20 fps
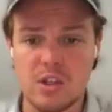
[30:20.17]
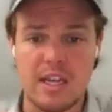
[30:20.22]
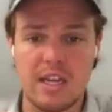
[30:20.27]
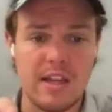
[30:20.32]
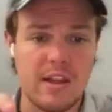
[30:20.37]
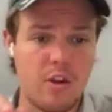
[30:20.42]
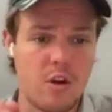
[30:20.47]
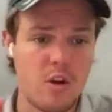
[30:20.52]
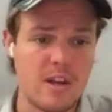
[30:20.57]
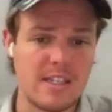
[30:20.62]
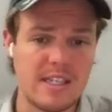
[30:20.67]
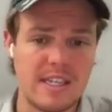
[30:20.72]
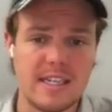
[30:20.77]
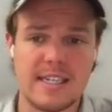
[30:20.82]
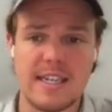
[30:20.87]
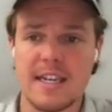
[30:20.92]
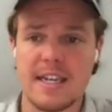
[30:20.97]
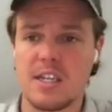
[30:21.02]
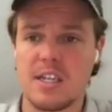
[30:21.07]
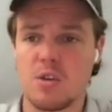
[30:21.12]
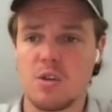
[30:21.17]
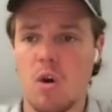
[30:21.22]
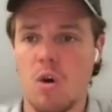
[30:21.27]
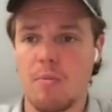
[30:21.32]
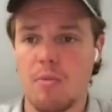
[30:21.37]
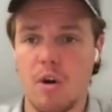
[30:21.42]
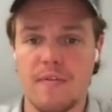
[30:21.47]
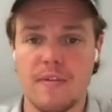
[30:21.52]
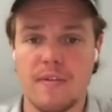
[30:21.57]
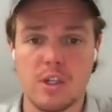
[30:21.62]
there is success as well.
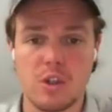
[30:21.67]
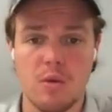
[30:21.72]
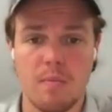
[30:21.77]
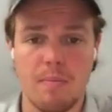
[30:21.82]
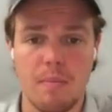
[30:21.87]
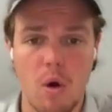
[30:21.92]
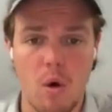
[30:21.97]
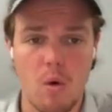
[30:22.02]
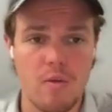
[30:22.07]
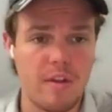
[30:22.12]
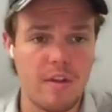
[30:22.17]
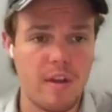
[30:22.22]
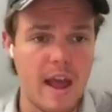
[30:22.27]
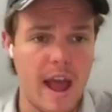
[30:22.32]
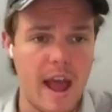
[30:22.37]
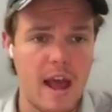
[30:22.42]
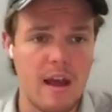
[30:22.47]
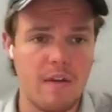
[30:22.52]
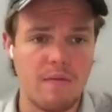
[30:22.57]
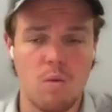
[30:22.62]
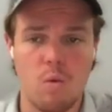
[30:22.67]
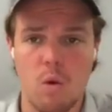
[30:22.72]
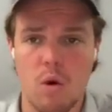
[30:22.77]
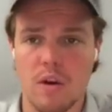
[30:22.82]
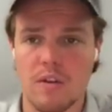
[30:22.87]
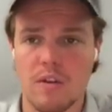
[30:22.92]
Perfect. So both have worked